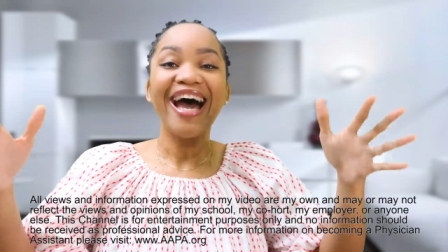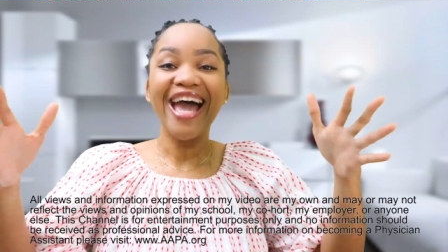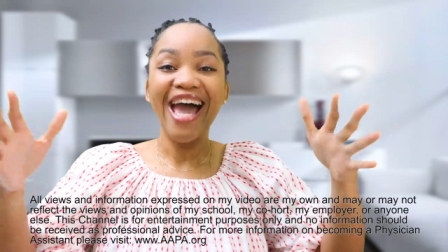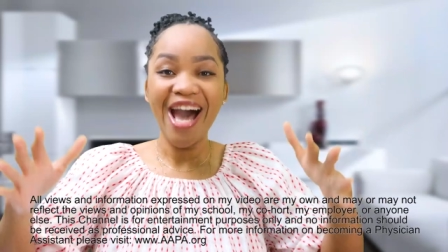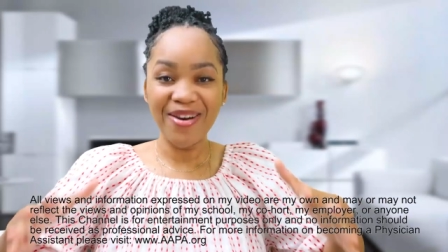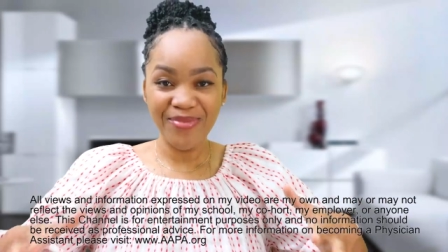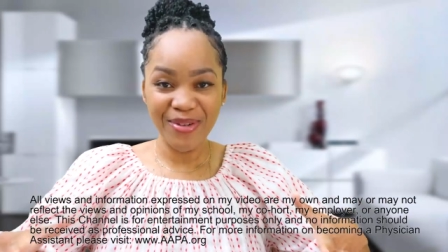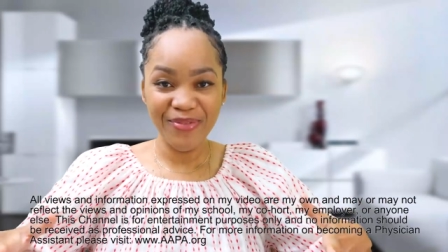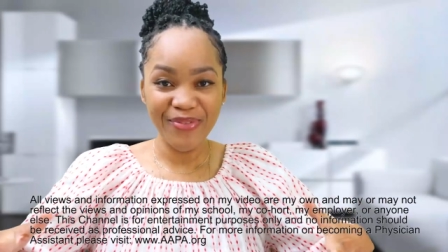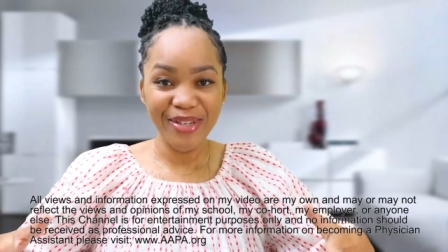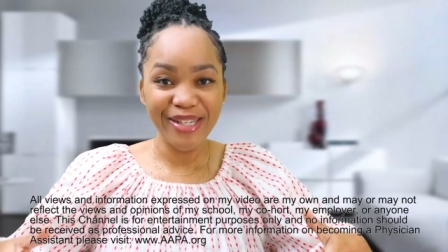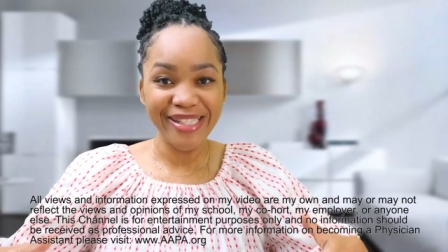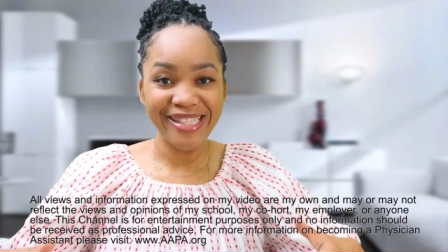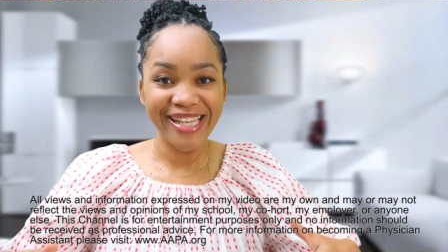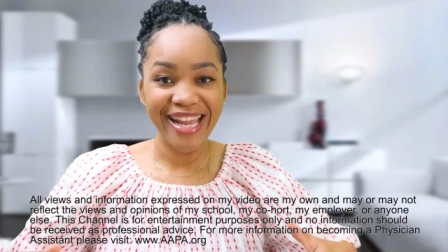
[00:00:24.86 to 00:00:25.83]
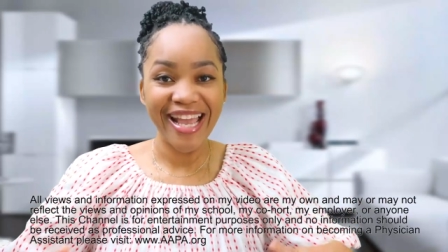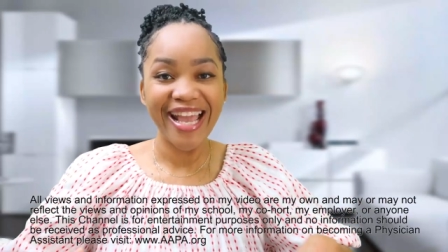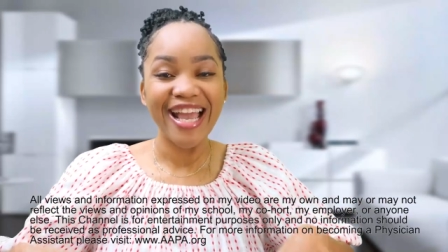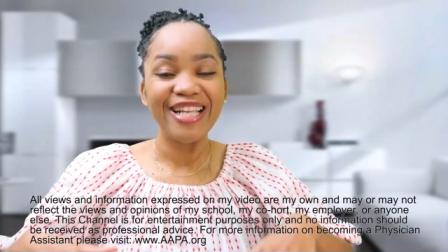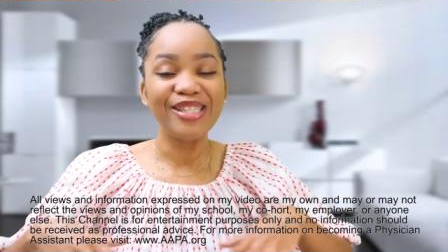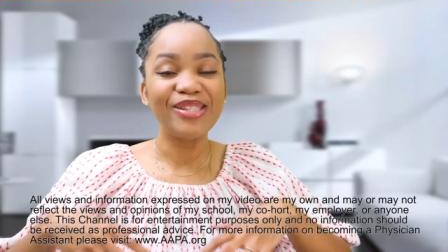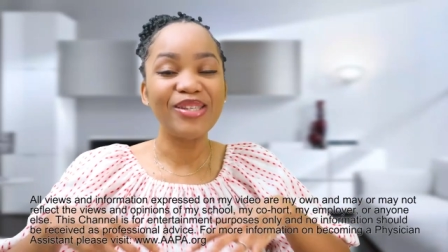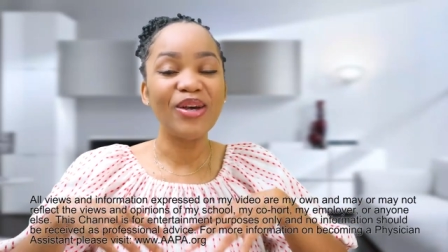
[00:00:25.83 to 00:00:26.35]
I have one for you today.
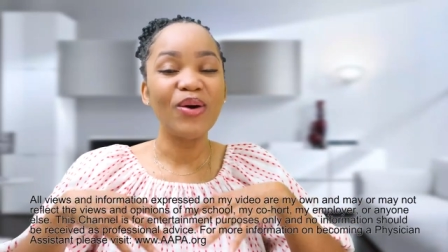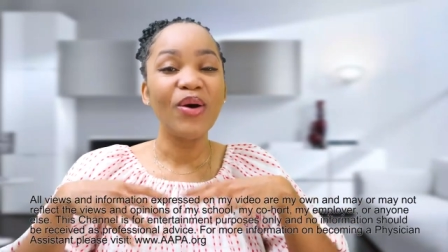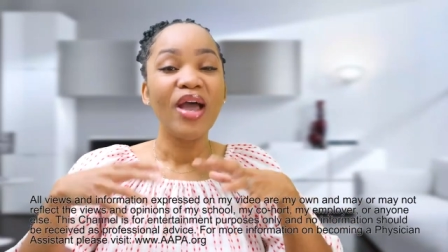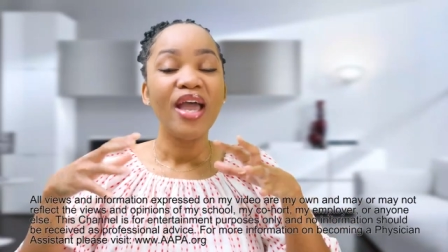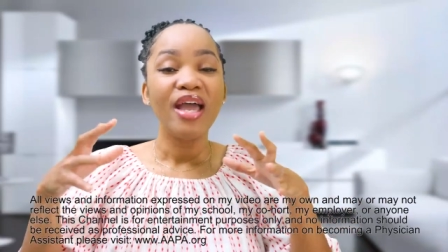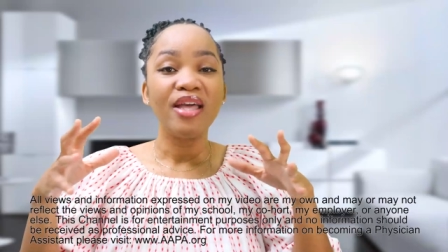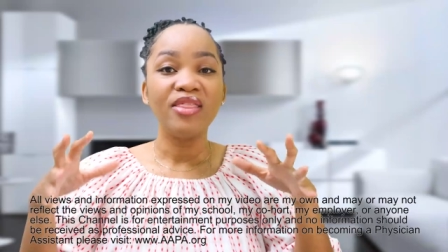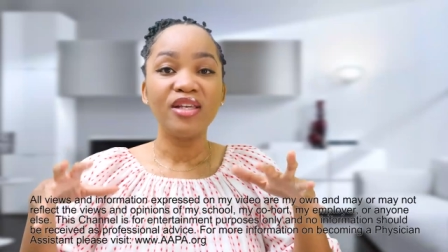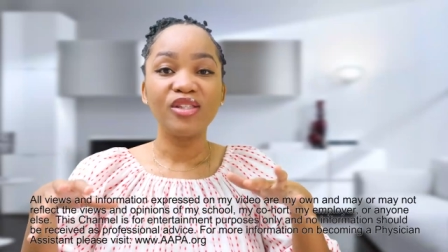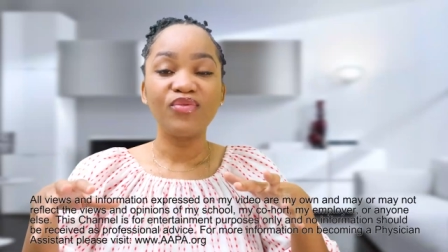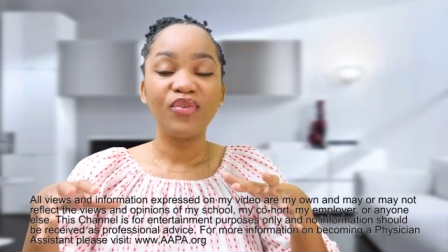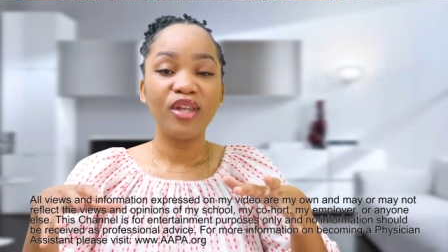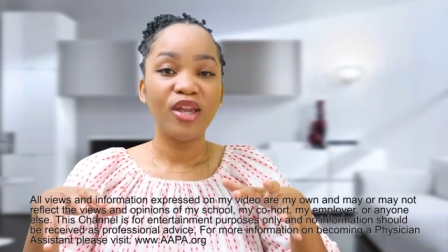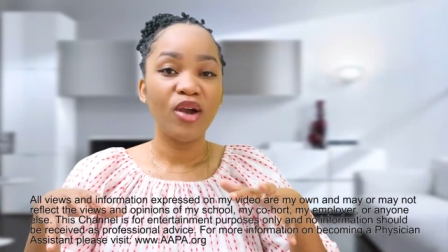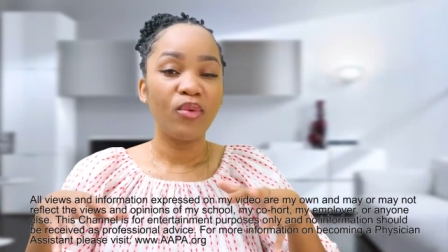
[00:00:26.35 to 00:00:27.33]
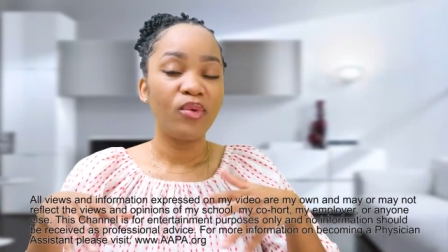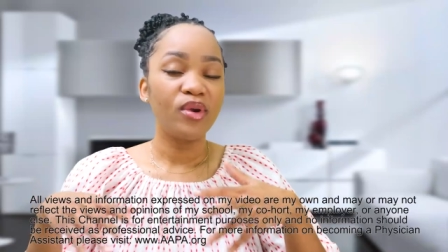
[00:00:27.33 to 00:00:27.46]
And so in this video,